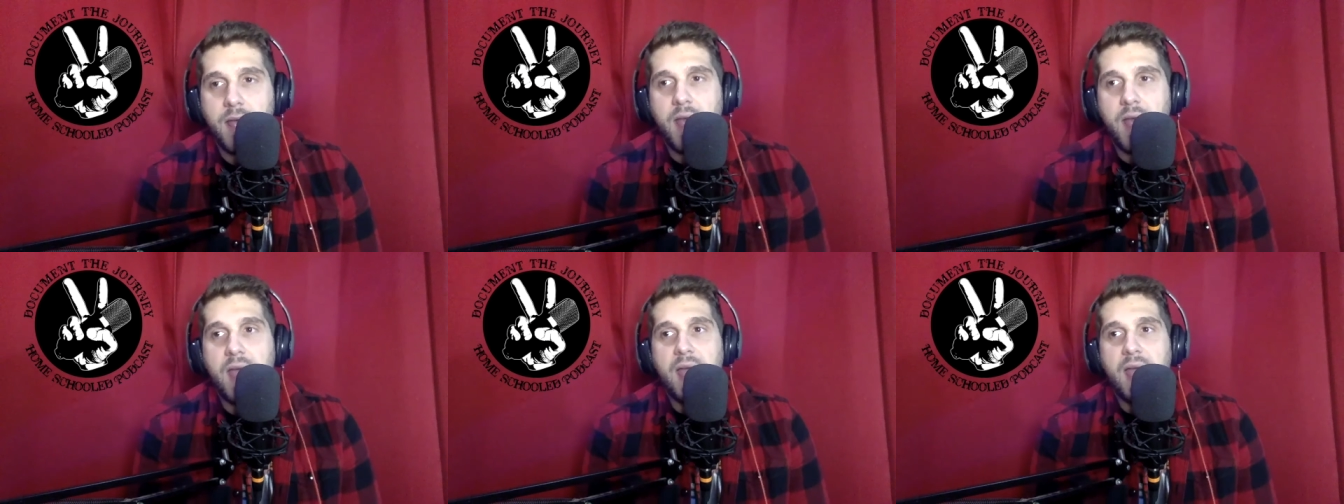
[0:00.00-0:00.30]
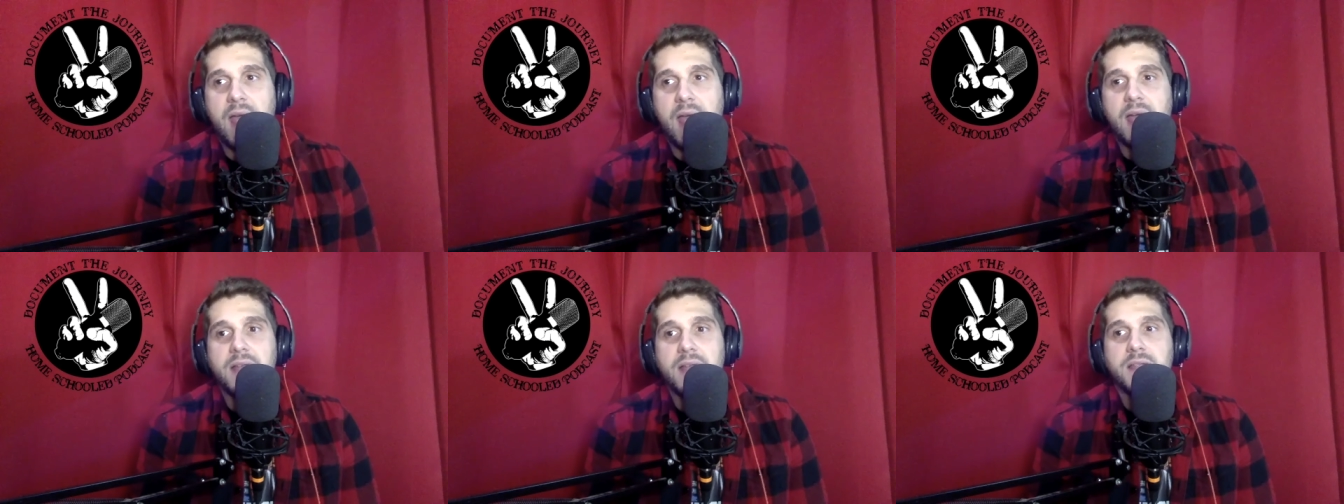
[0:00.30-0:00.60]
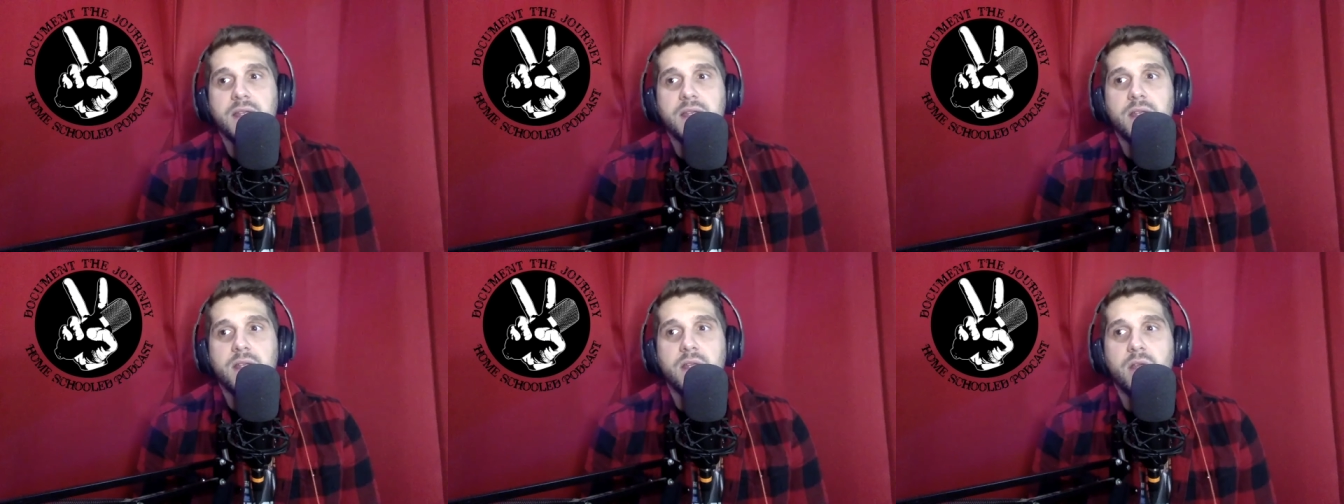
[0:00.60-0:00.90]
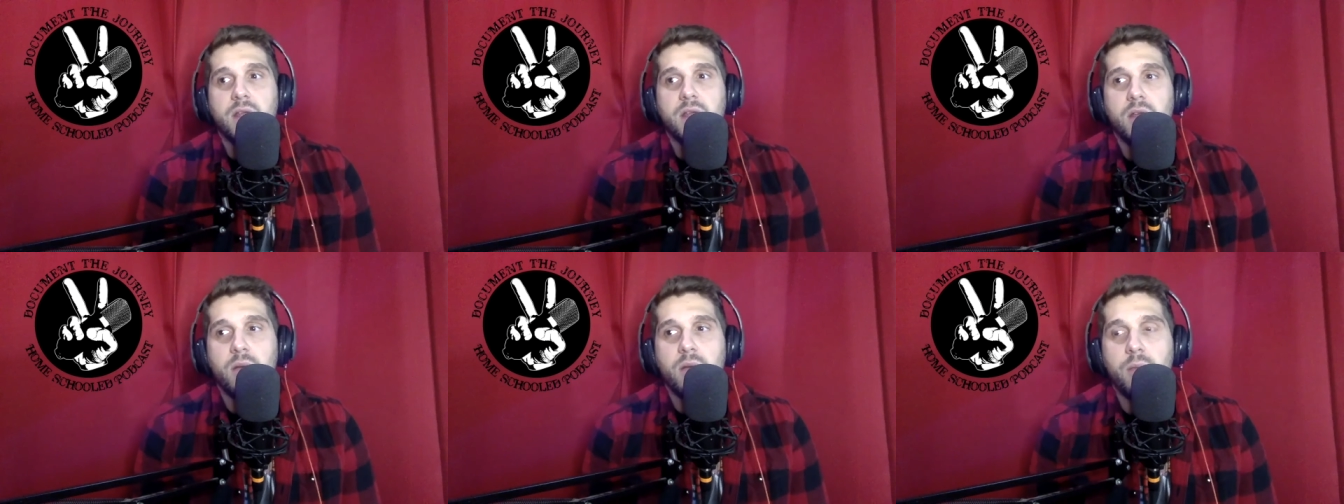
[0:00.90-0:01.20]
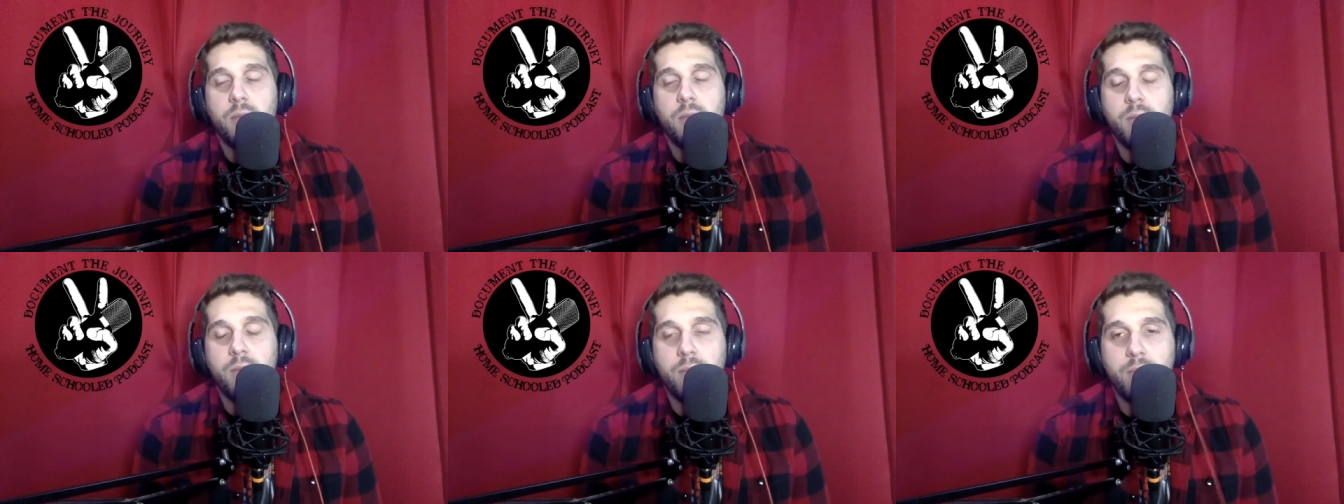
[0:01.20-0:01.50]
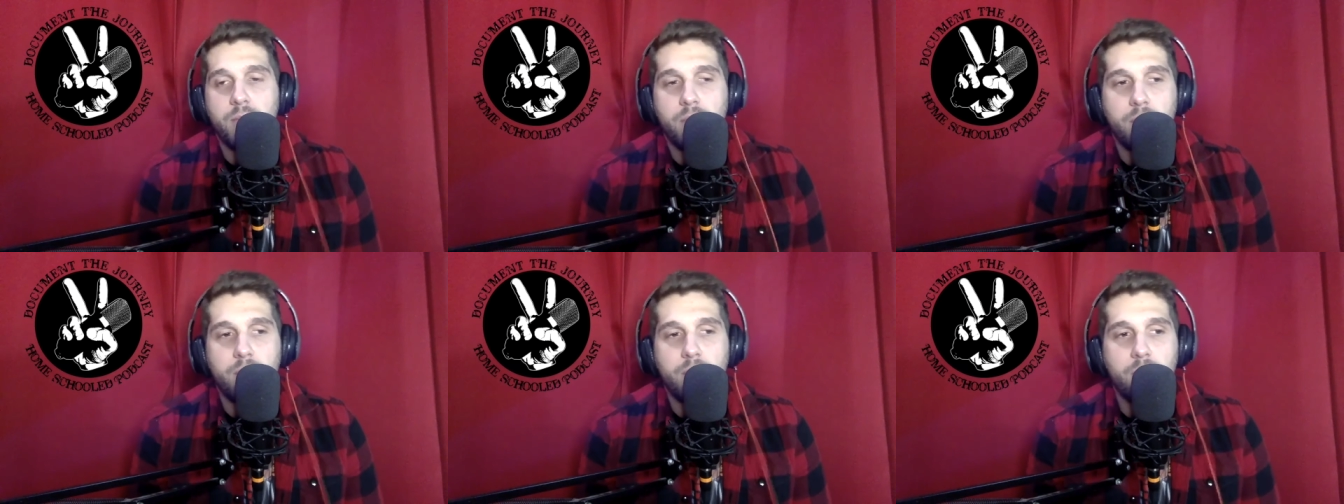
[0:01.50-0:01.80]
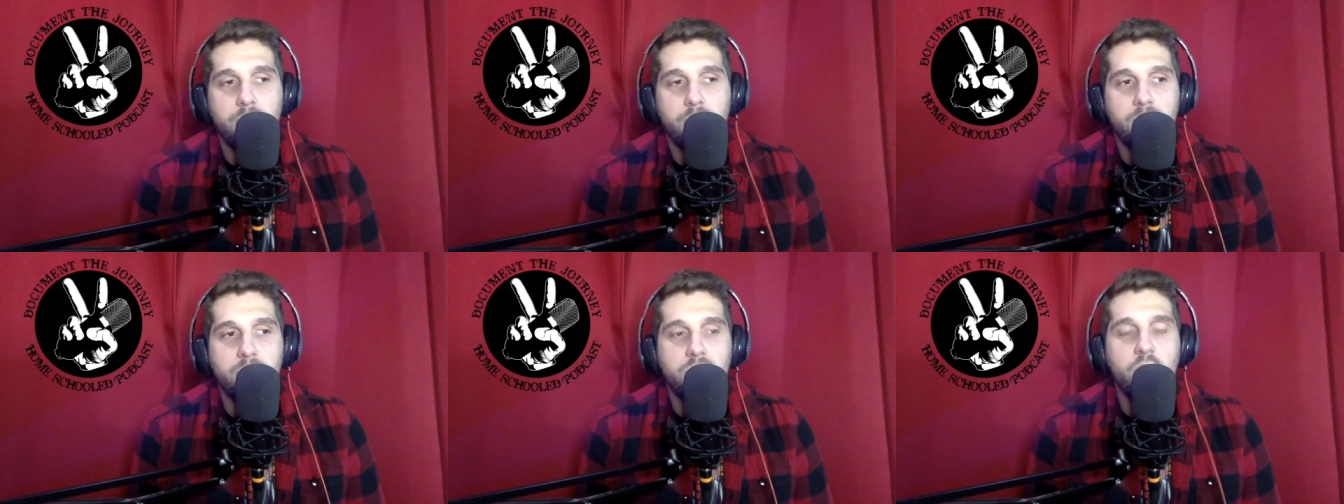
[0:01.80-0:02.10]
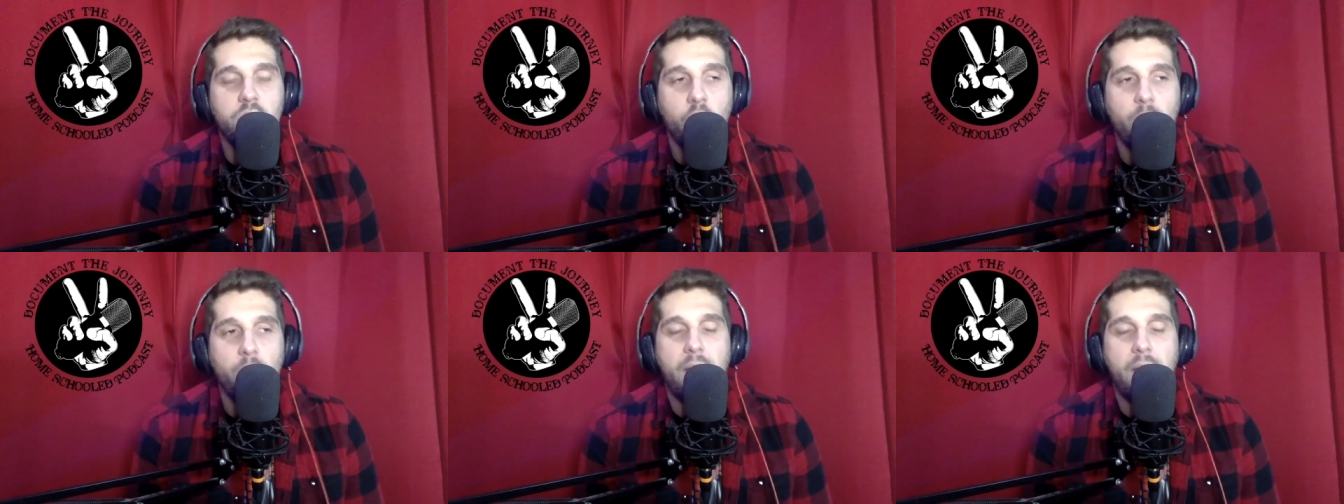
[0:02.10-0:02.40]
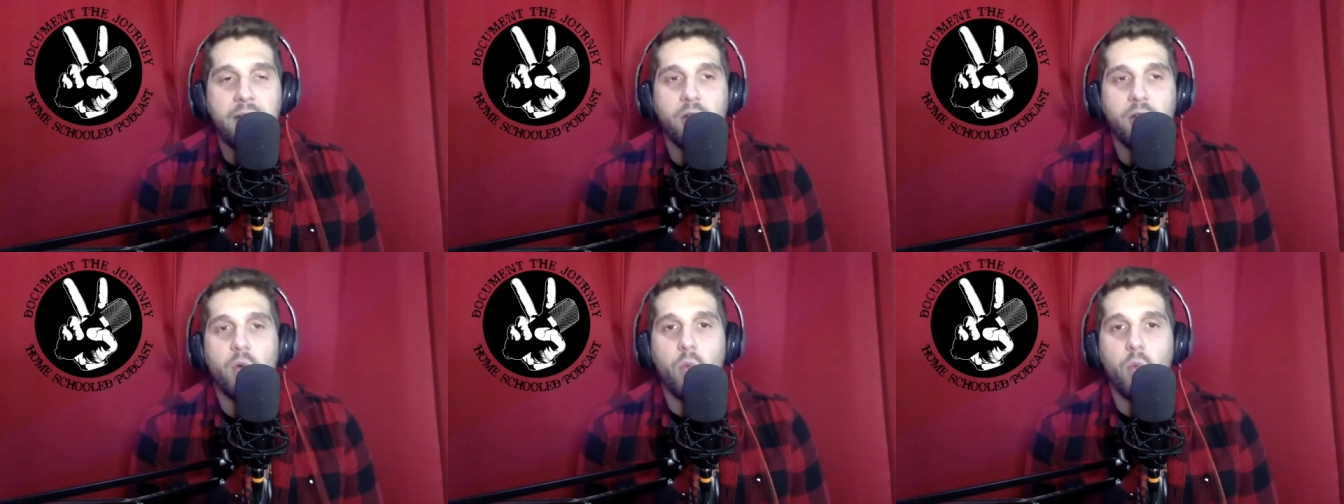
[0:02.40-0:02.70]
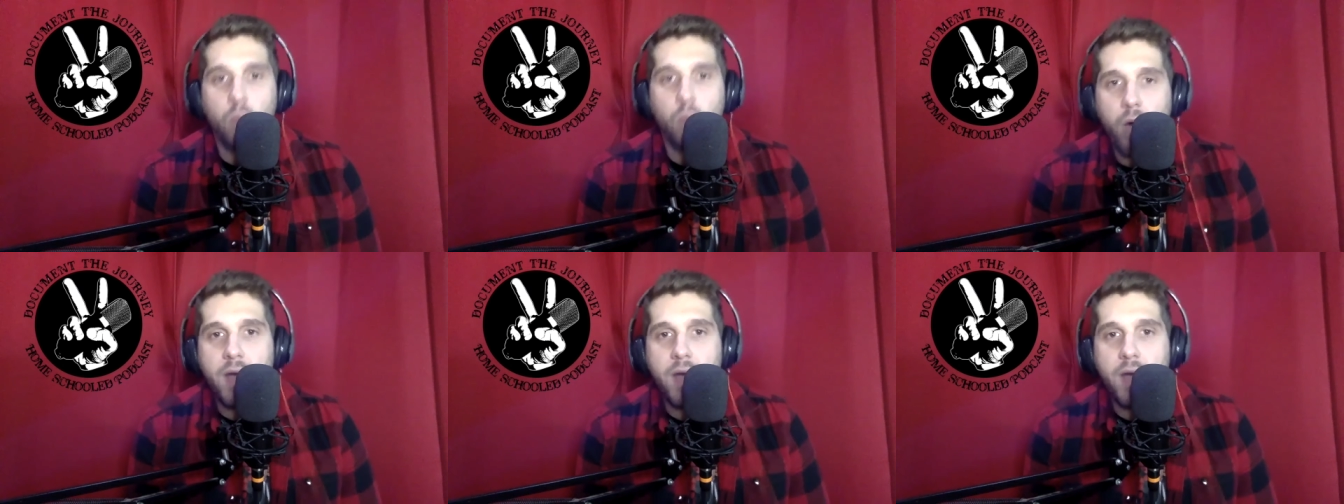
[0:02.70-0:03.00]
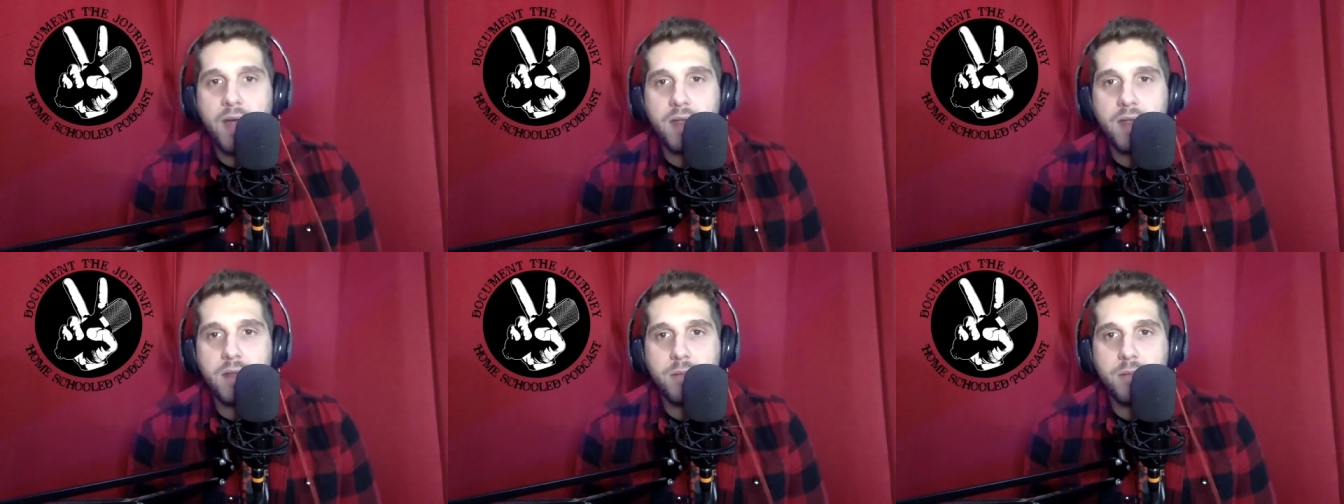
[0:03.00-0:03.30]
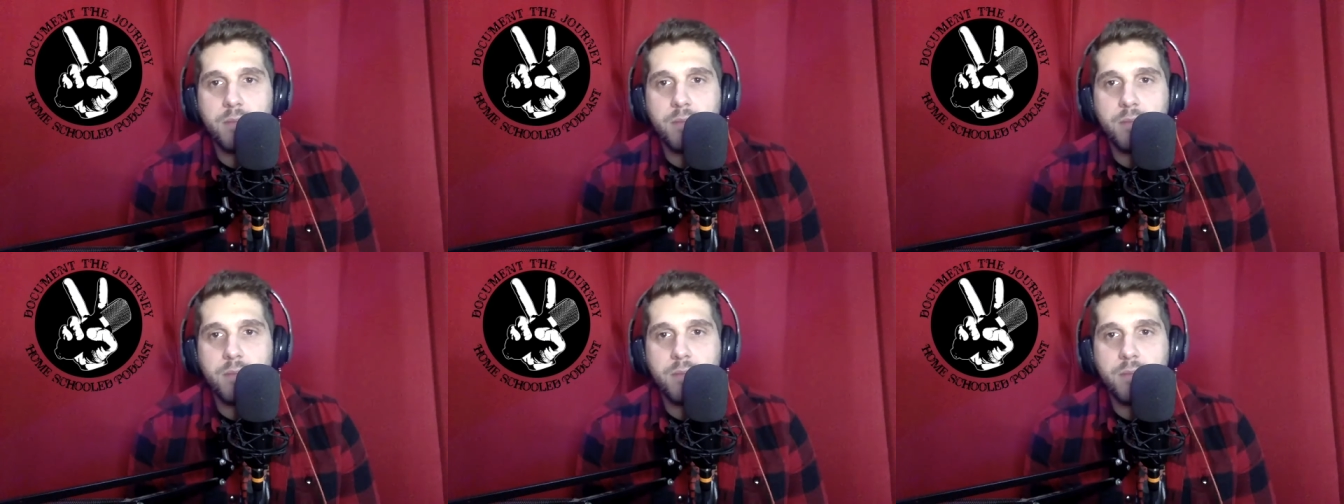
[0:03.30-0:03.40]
And no matter what,